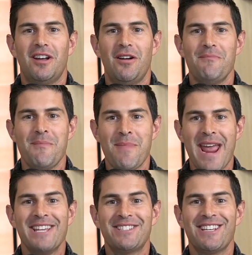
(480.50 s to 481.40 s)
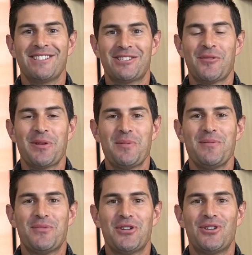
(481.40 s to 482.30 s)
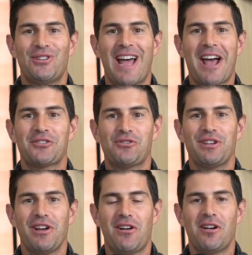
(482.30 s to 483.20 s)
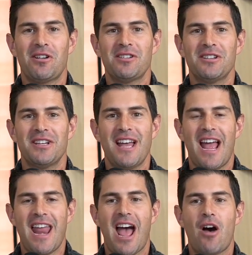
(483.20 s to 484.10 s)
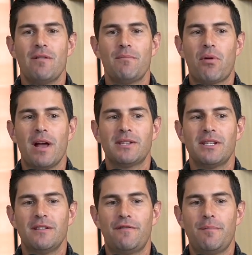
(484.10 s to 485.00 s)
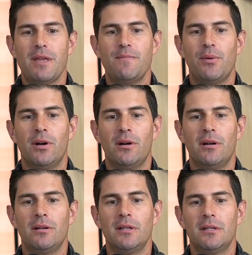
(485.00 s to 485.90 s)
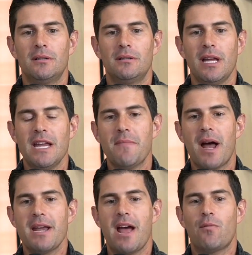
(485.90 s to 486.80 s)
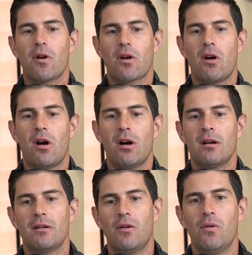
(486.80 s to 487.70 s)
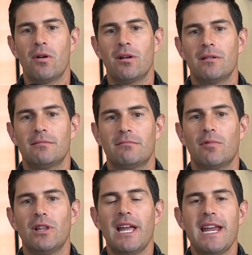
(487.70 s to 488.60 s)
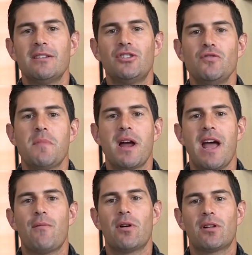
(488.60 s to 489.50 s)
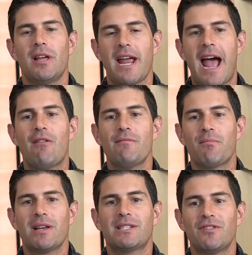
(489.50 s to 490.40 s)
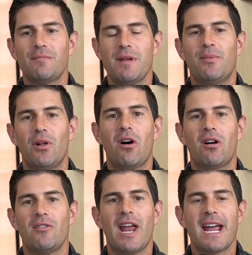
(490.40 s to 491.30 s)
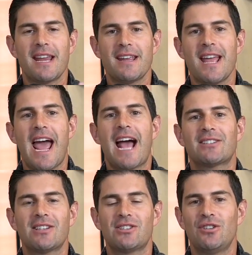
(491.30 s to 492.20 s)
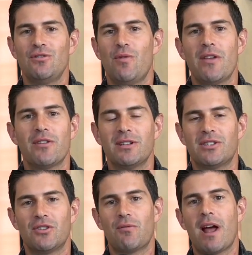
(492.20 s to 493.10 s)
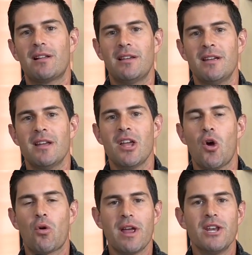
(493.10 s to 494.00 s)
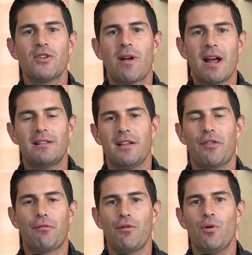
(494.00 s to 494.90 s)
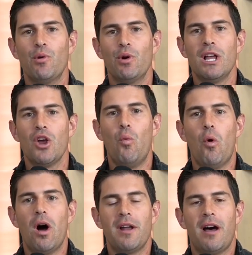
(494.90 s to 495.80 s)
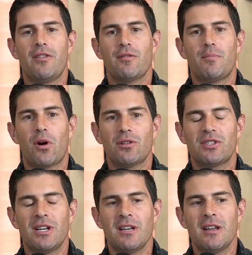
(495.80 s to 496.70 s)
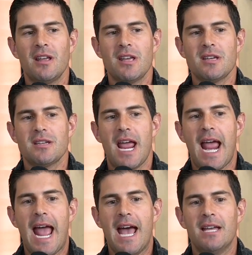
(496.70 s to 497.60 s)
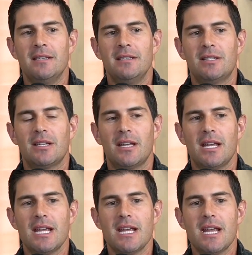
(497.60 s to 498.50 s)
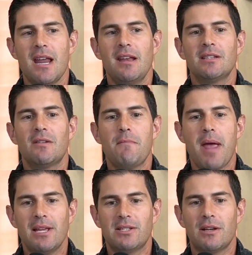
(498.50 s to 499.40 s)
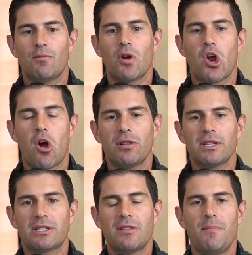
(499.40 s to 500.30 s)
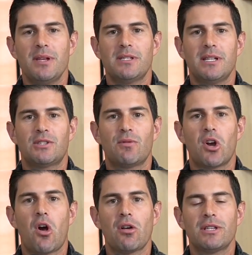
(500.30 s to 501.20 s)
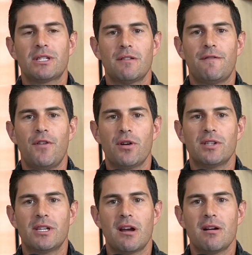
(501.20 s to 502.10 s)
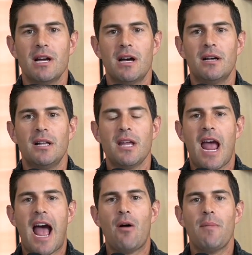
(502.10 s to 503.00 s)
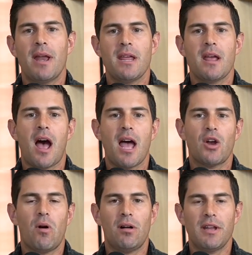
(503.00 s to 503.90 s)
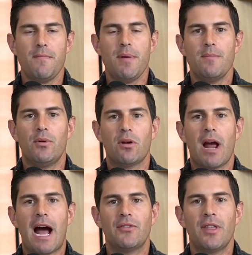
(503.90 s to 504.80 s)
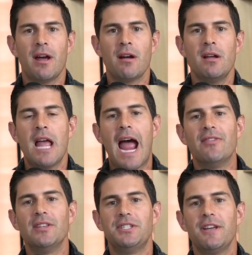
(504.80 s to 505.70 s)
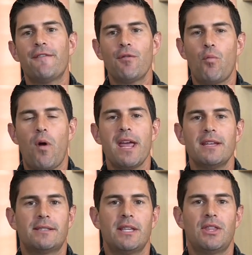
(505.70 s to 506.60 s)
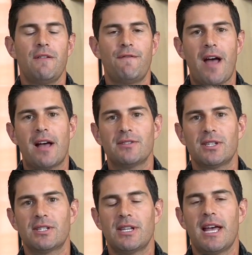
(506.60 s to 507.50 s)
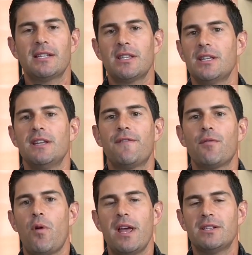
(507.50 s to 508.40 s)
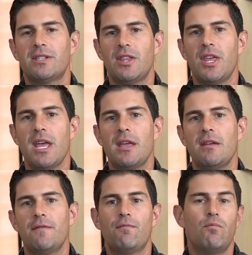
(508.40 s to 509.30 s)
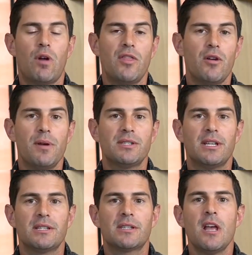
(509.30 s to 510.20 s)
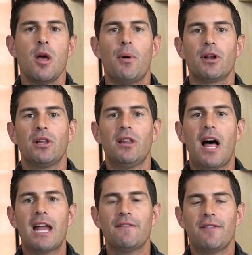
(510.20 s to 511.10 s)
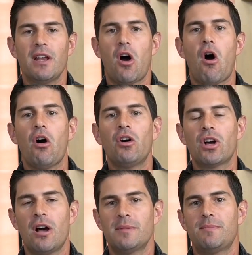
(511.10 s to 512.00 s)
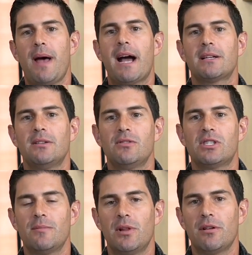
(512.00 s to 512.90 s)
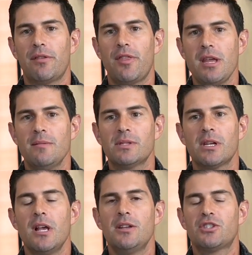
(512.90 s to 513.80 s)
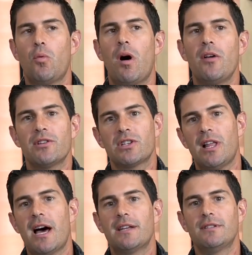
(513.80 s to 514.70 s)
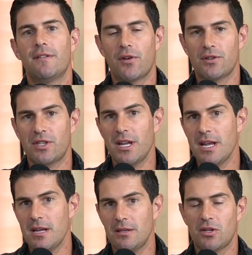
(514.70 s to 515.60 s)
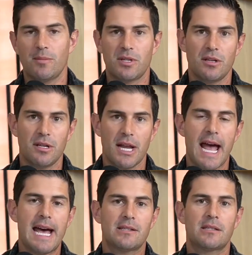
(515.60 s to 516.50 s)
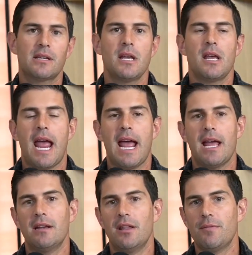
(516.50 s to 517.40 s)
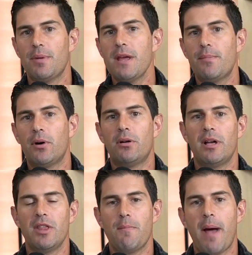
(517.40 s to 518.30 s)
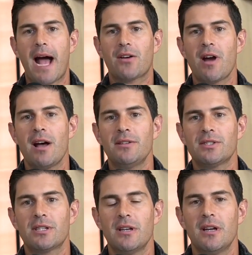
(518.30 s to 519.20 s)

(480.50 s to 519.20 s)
amazing so many people actually are, and how impressive people in my network are, or related to my network. Like how impressive the people are that I can get access to, whether it's directly or indirectly through one other person. And it is amazing, regardless of the business, regardless of the focus area, how many high quality people are out there, and the different ways that they've found success and the different ways that they run their business. But a lot of it all comes back to similar themes. So while there's a lot of diversity in terms of the guests and the people and their backgrounds,